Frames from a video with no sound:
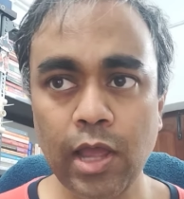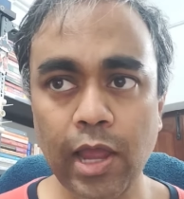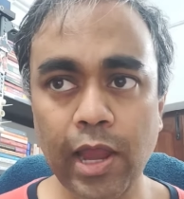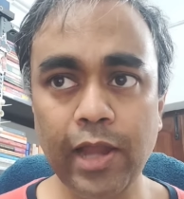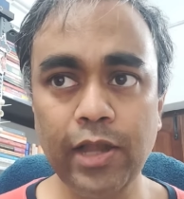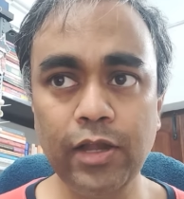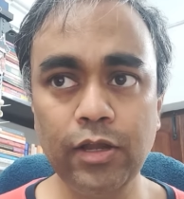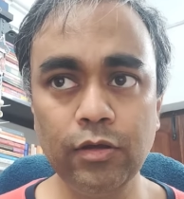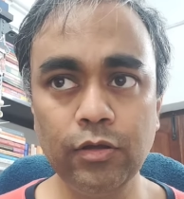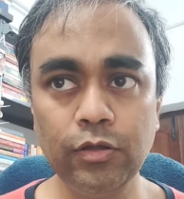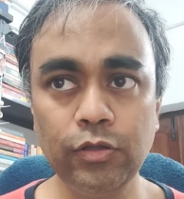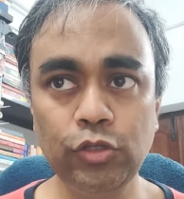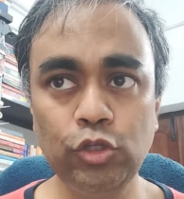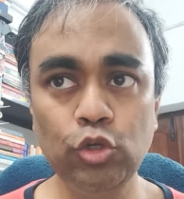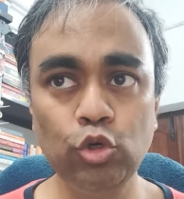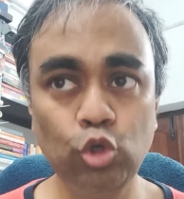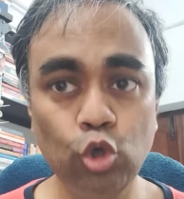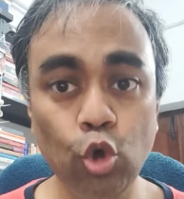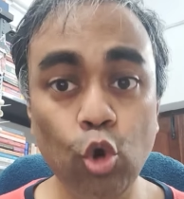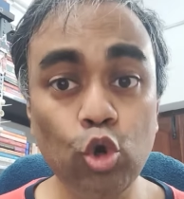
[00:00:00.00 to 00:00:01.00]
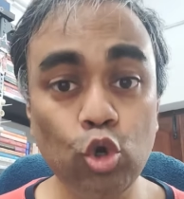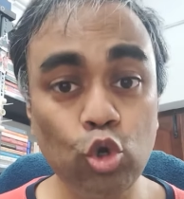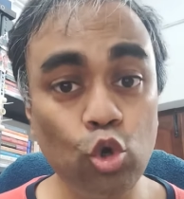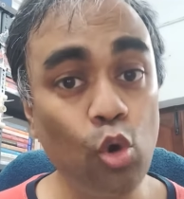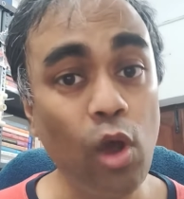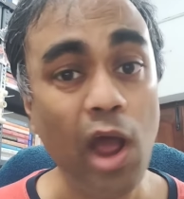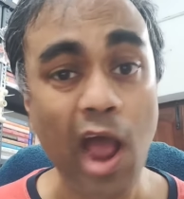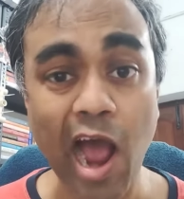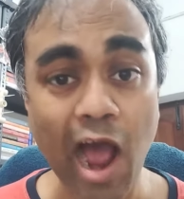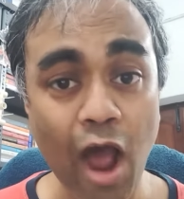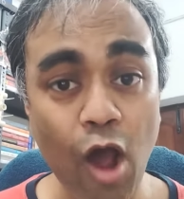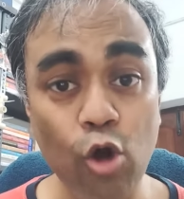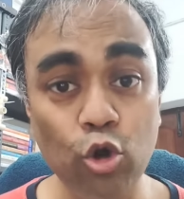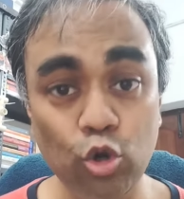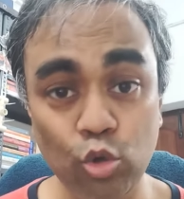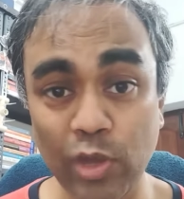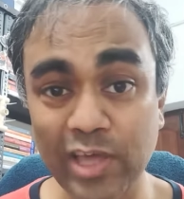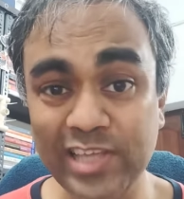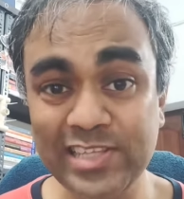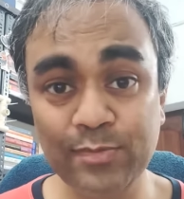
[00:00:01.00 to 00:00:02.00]
and you don't know
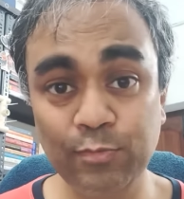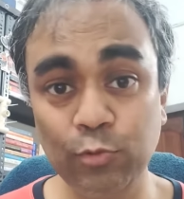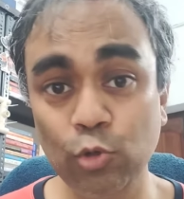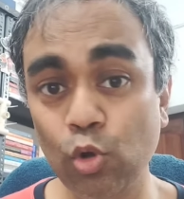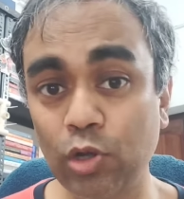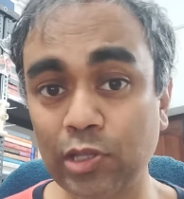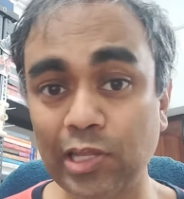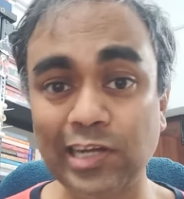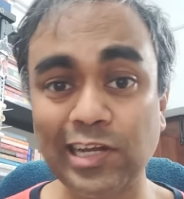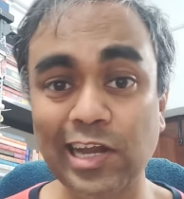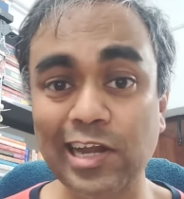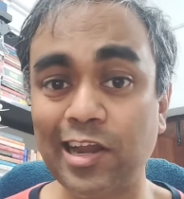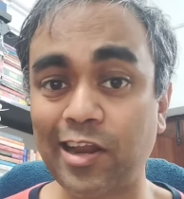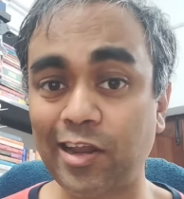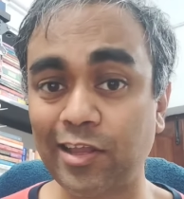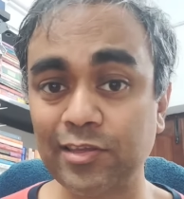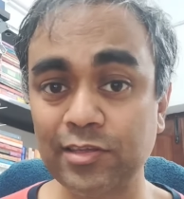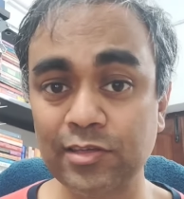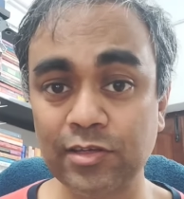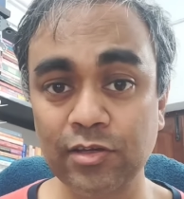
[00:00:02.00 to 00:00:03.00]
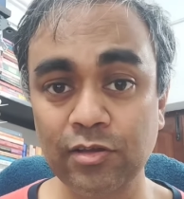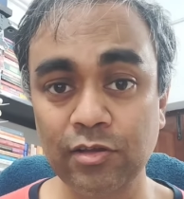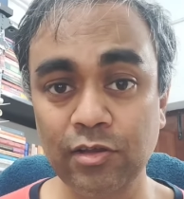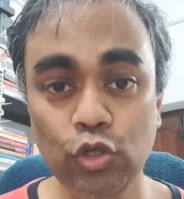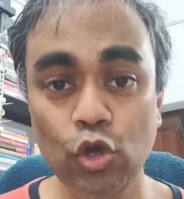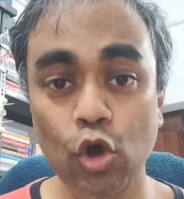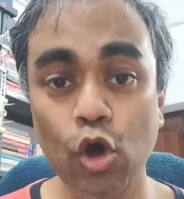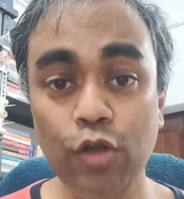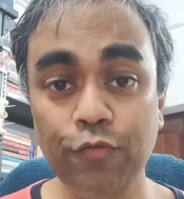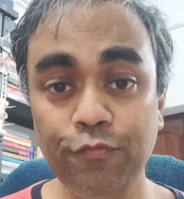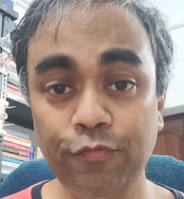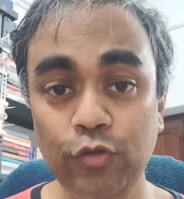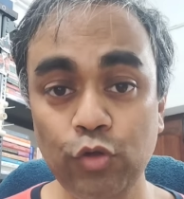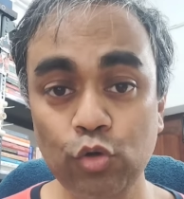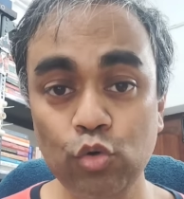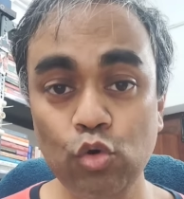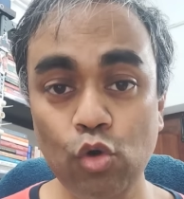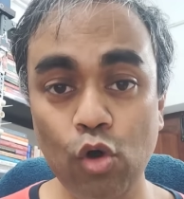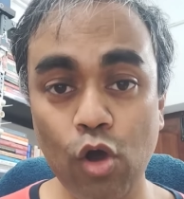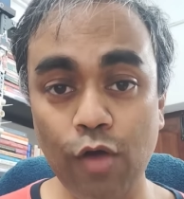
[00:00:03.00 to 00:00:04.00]
how to explore that interest. Your
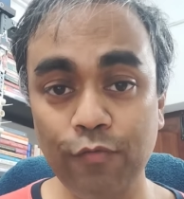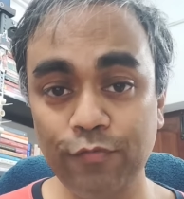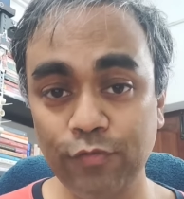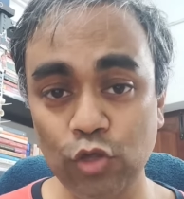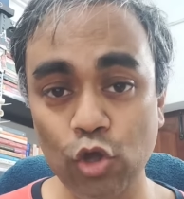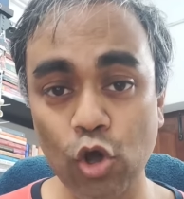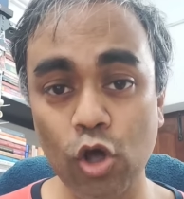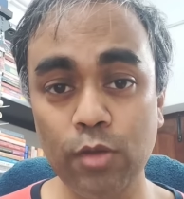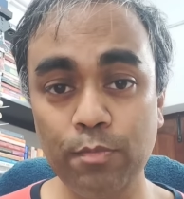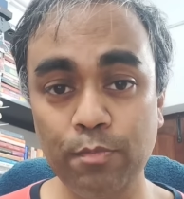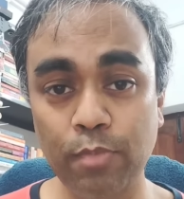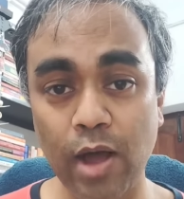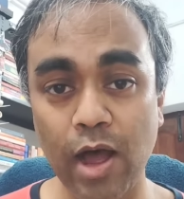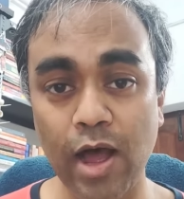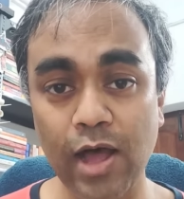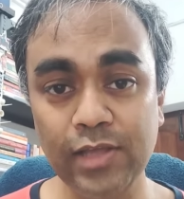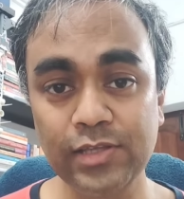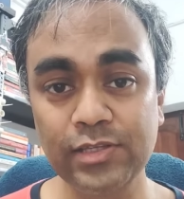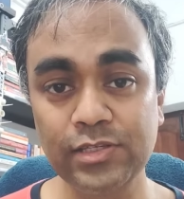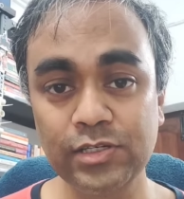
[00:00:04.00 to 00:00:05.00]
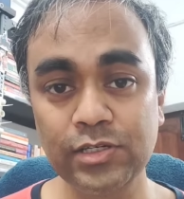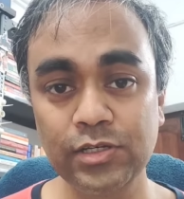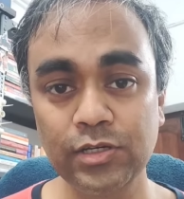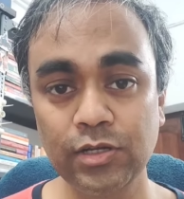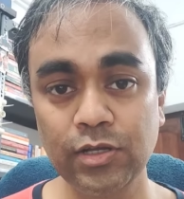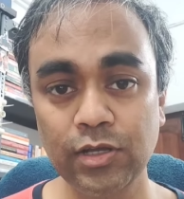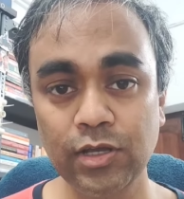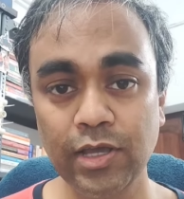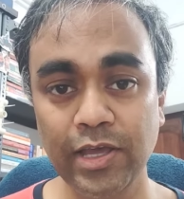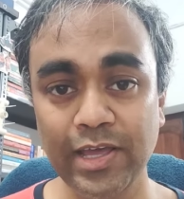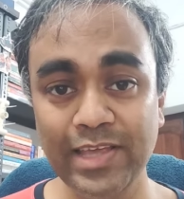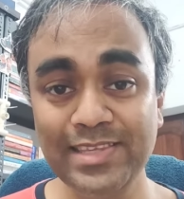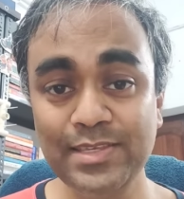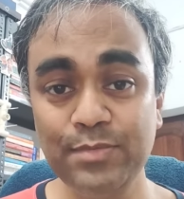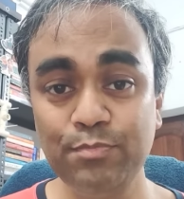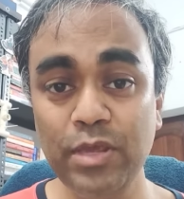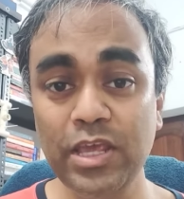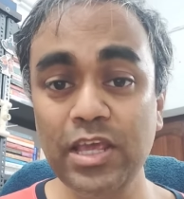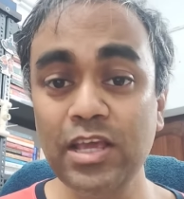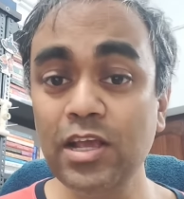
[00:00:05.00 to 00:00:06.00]
view of your past
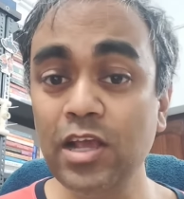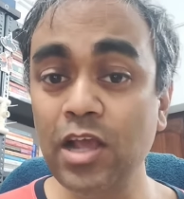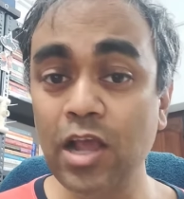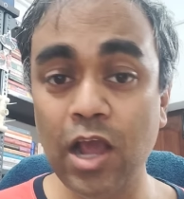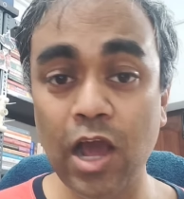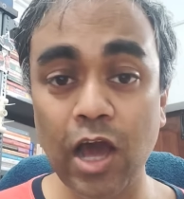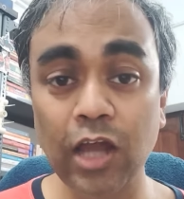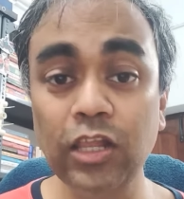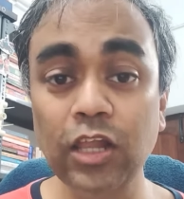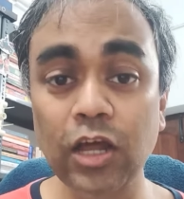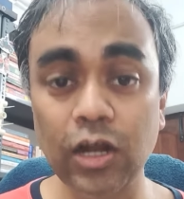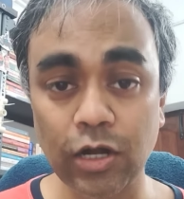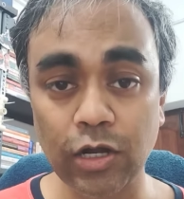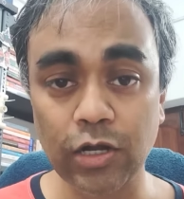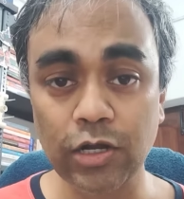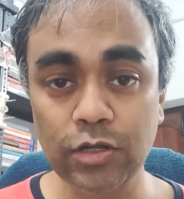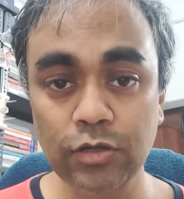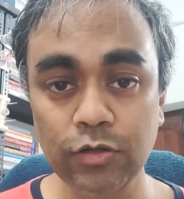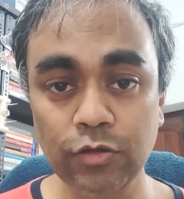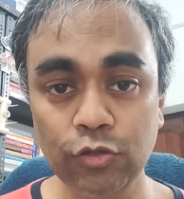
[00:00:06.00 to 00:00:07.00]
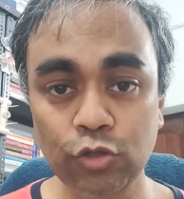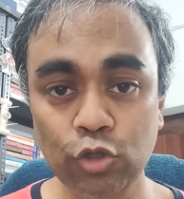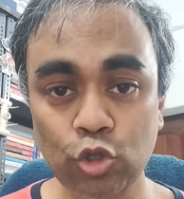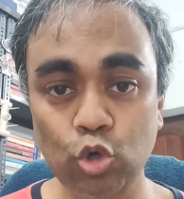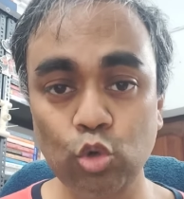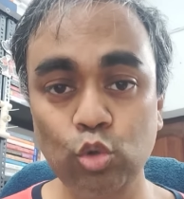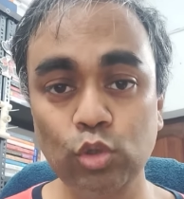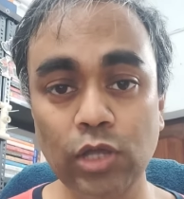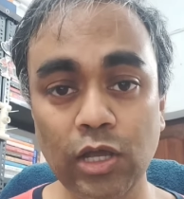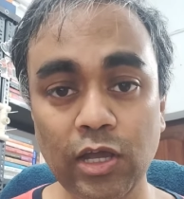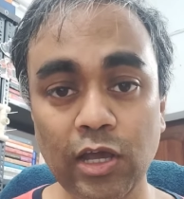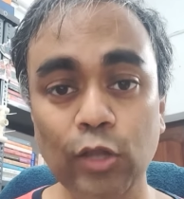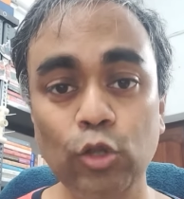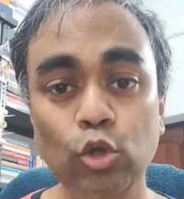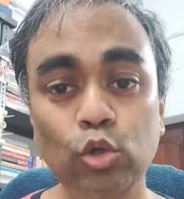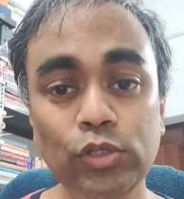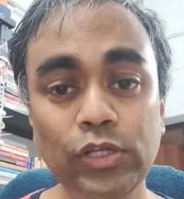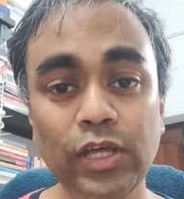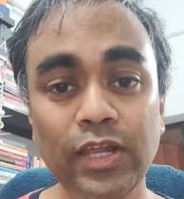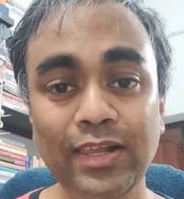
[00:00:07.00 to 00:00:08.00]
is being colored through the
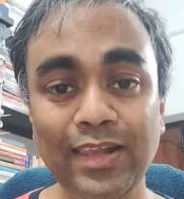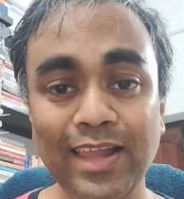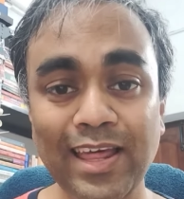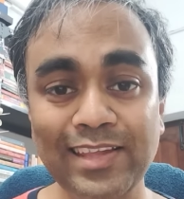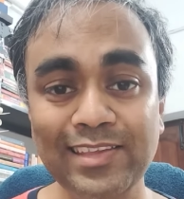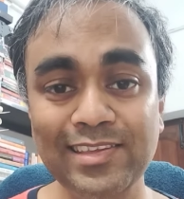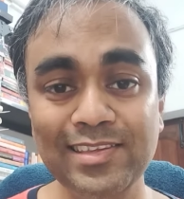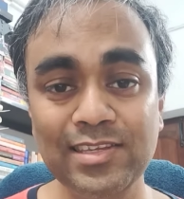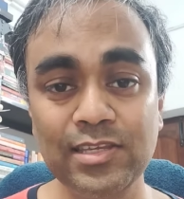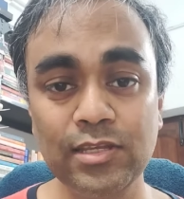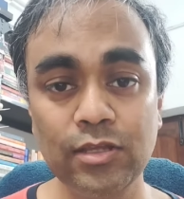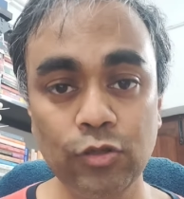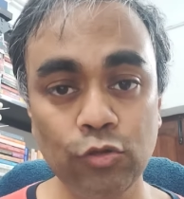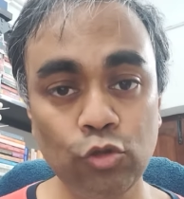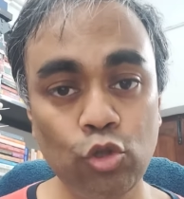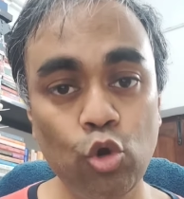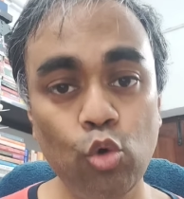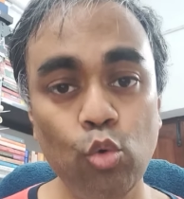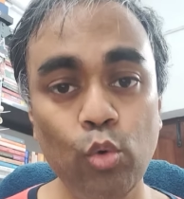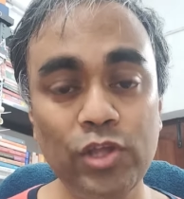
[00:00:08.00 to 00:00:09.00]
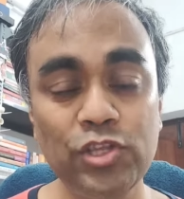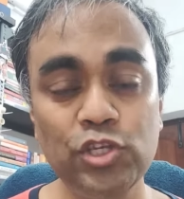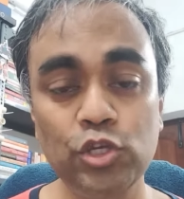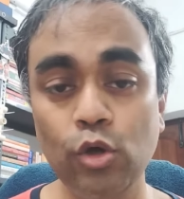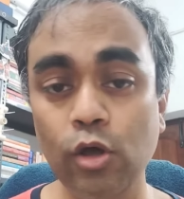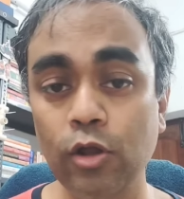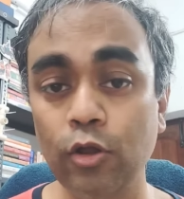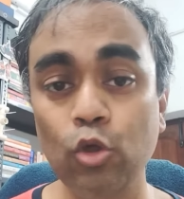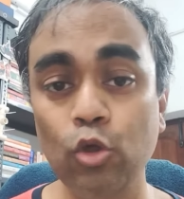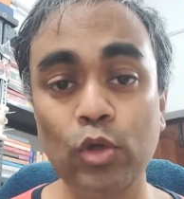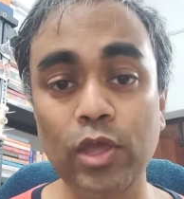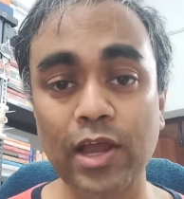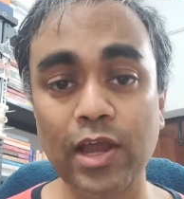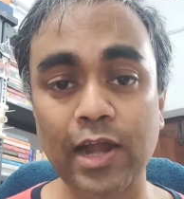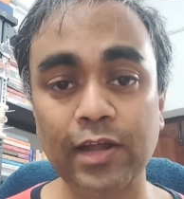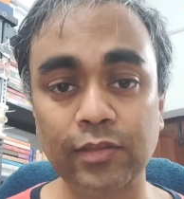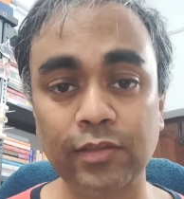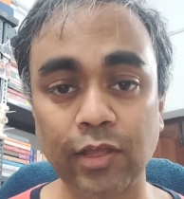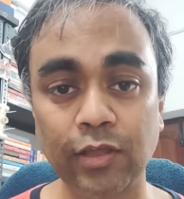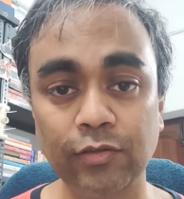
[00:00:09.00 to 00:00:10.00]
colonial lens through which you are looking
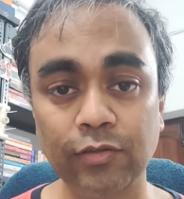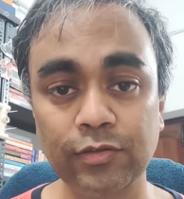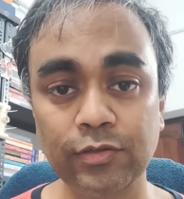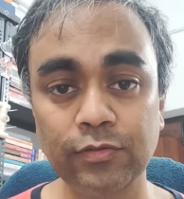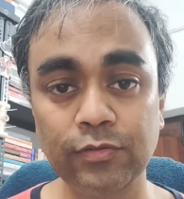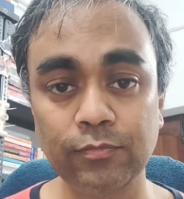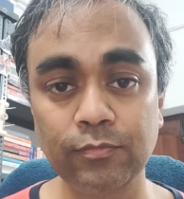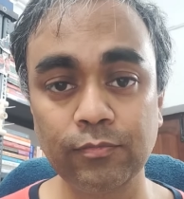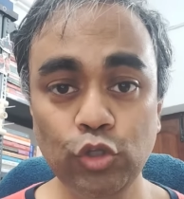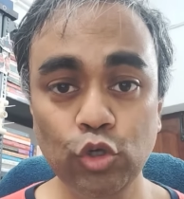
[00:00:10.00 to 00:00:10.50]
at things.